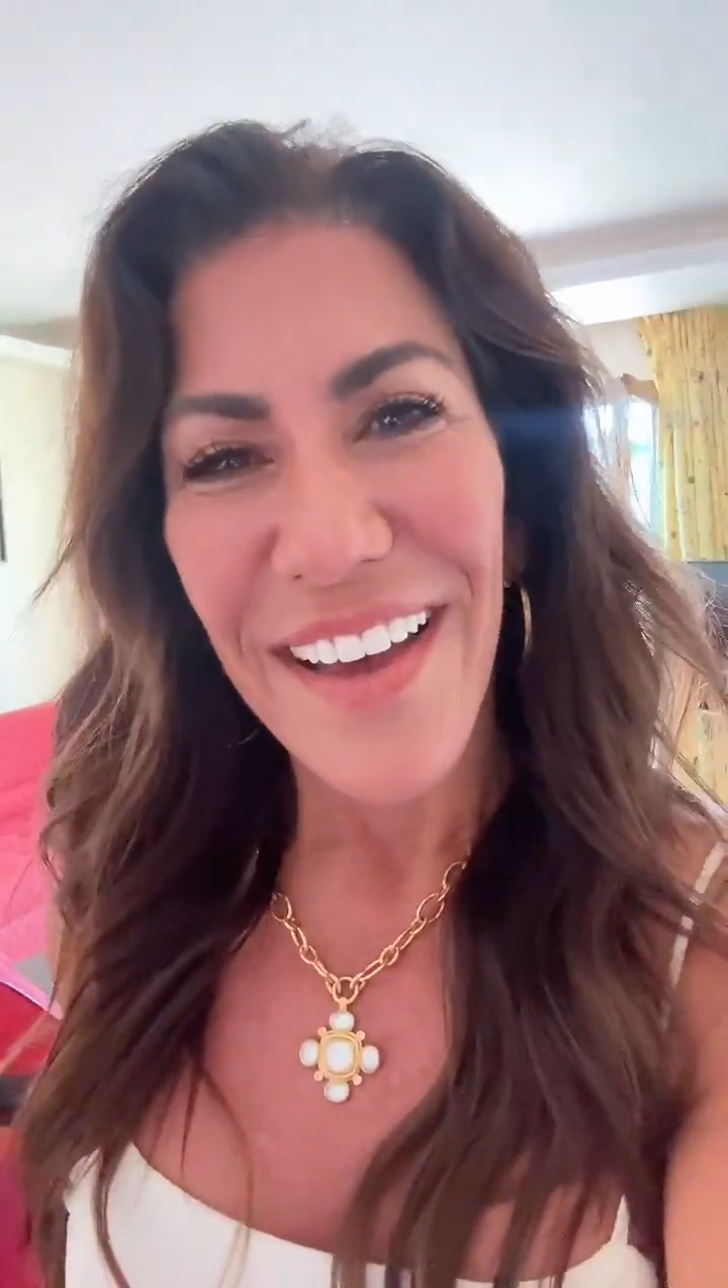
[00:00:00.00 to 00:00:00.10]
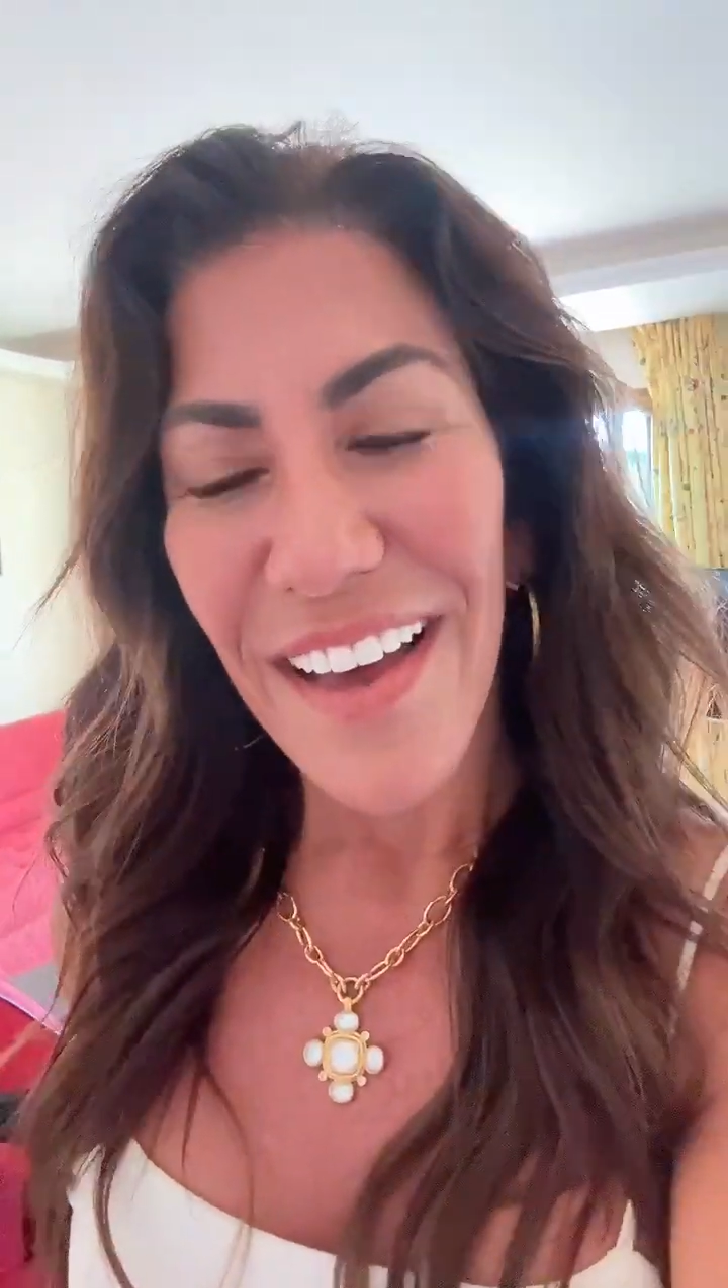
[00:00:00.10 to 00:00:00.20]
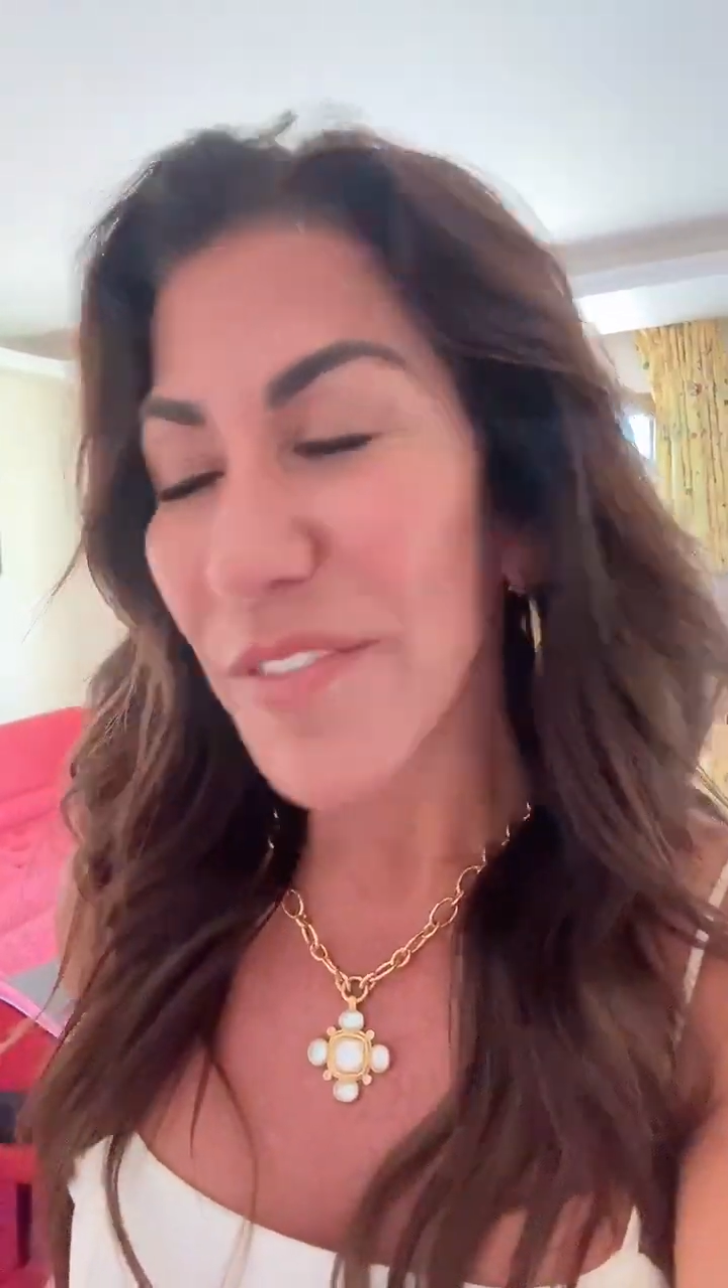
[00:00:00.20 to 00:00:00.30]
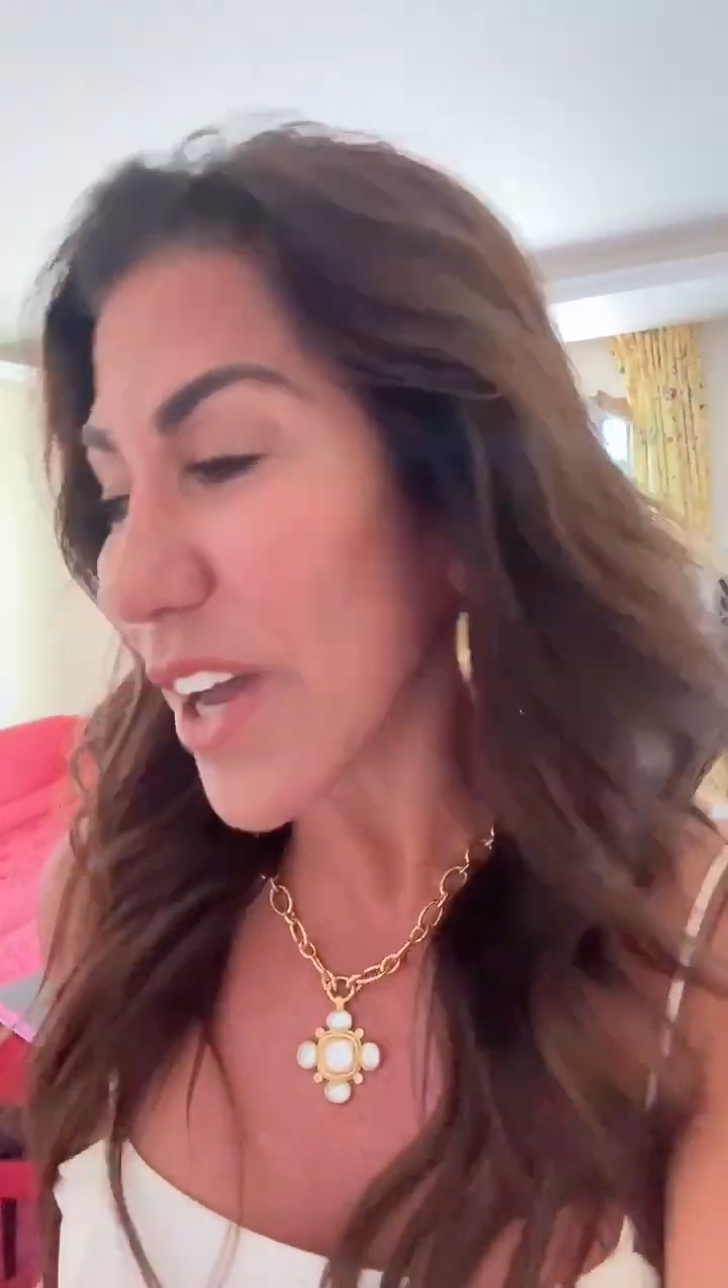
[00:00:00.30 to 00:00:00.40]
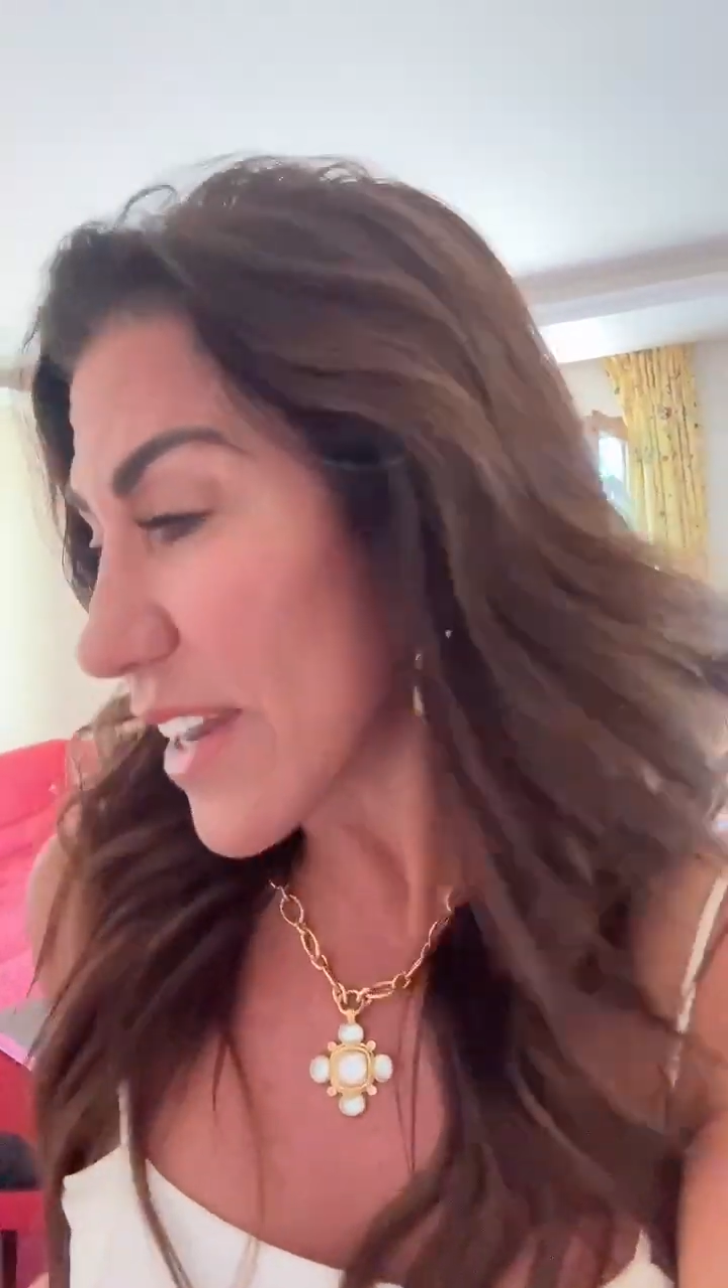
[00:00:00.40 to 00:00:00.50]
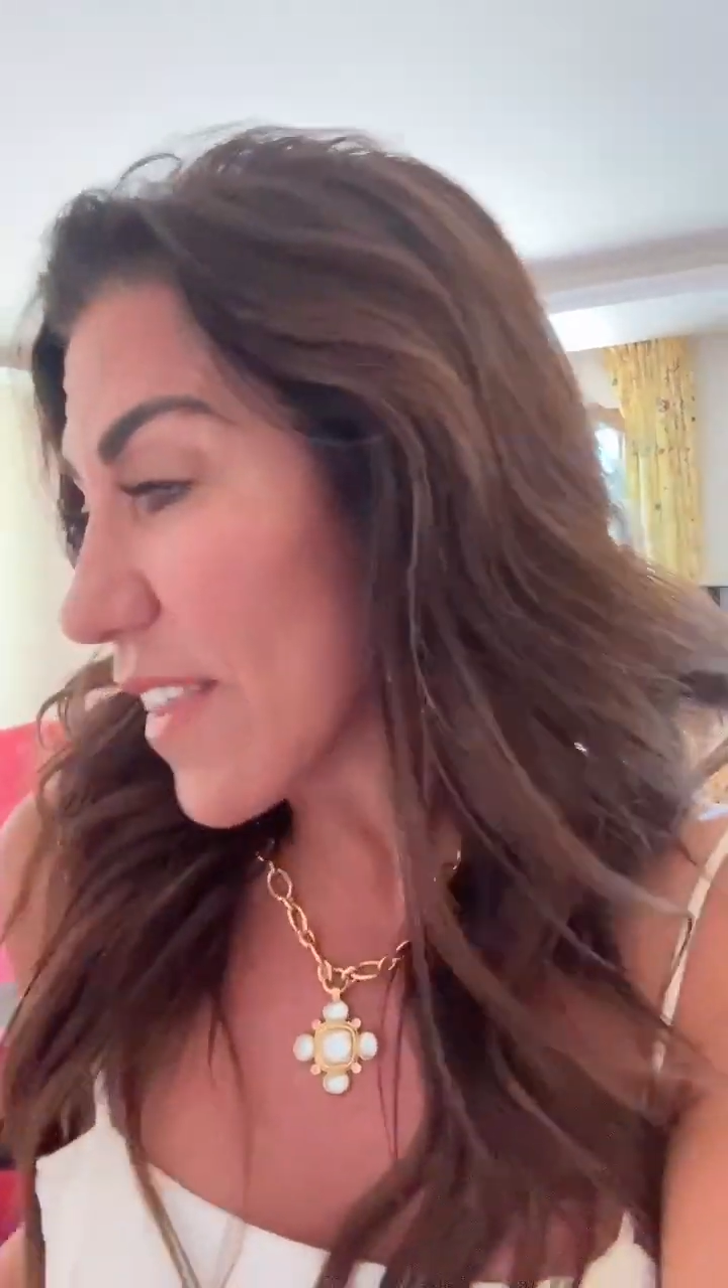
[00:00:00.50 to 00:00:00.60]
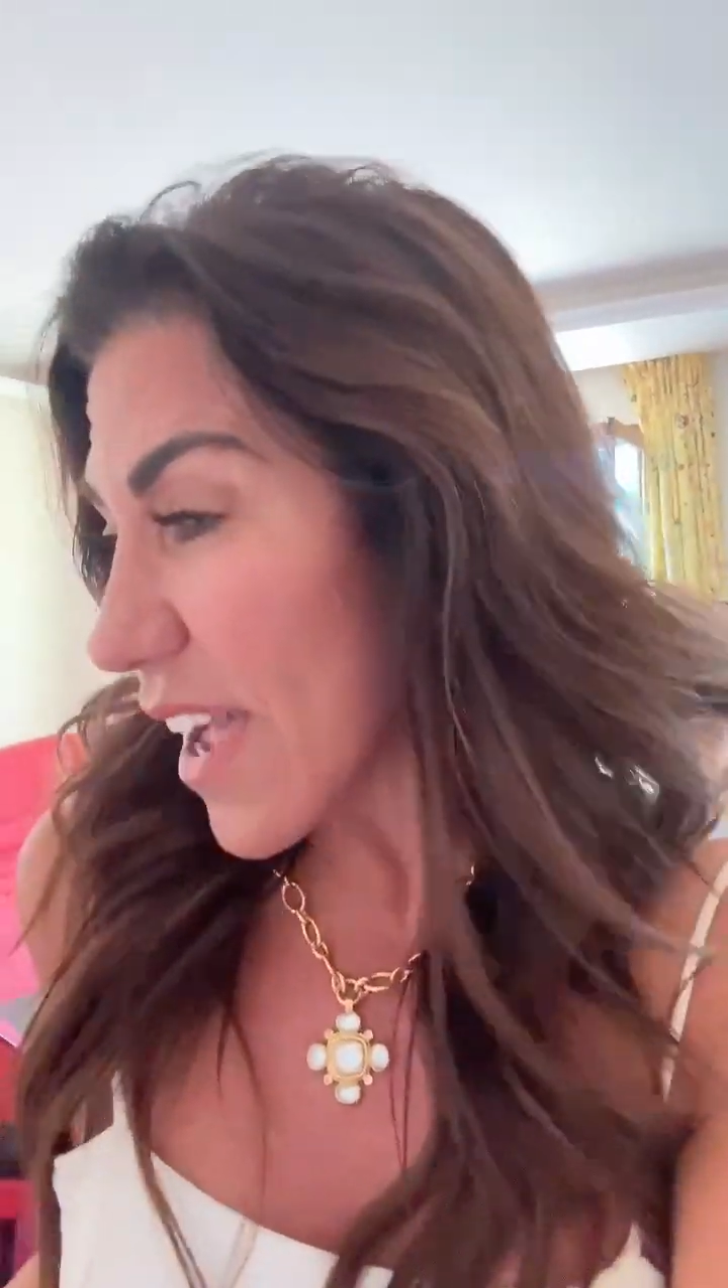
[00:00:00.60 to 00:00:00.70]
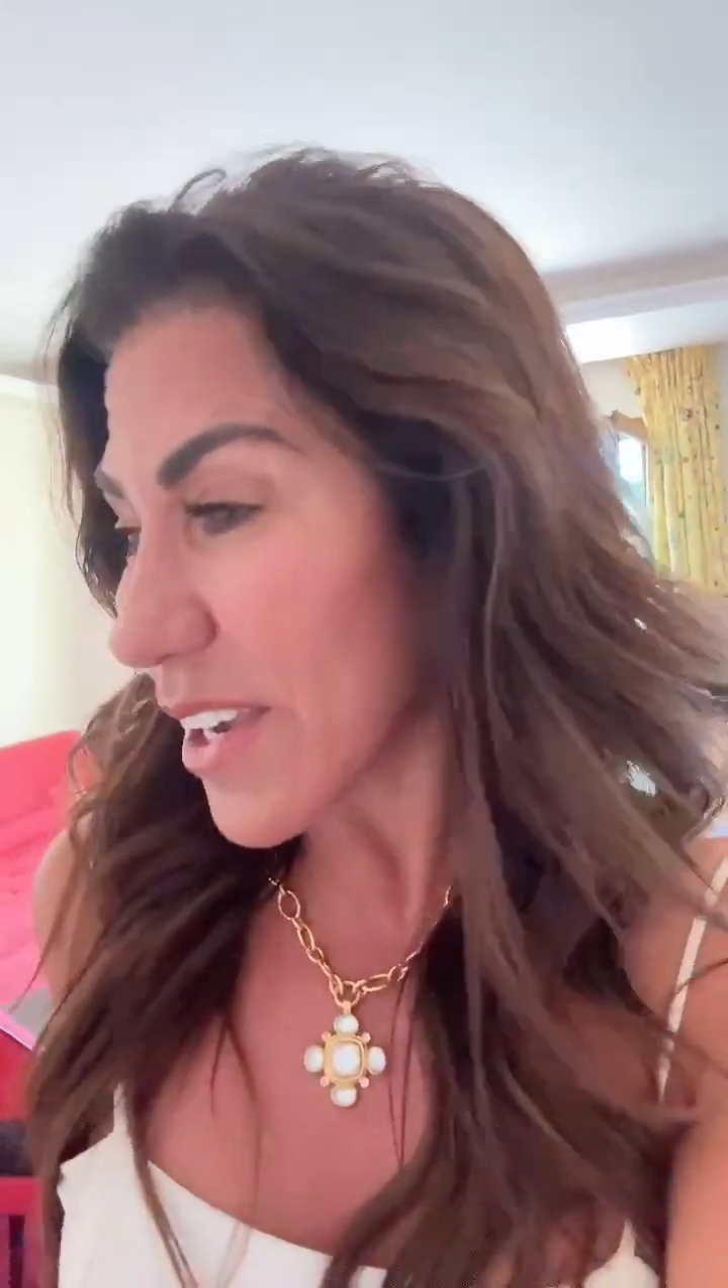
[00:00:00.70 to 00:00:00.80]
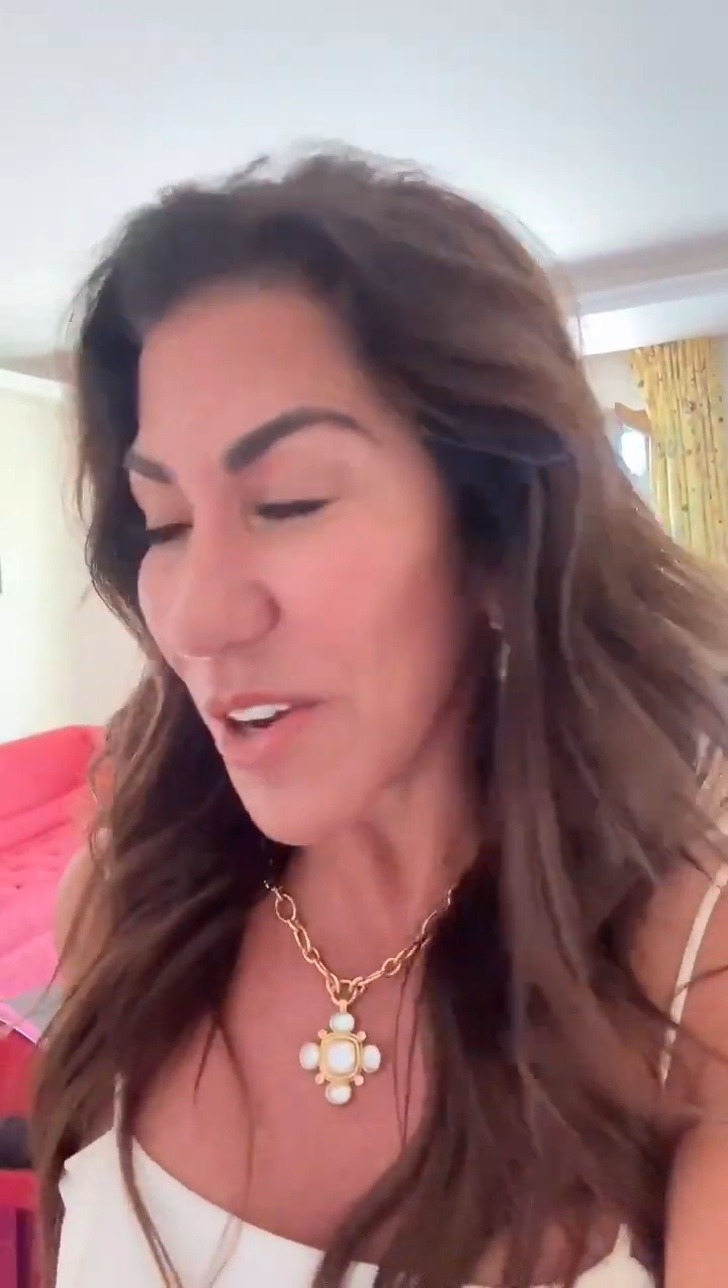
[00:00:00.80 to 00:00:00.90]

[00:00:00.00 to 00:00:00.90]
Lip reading: I've got a lot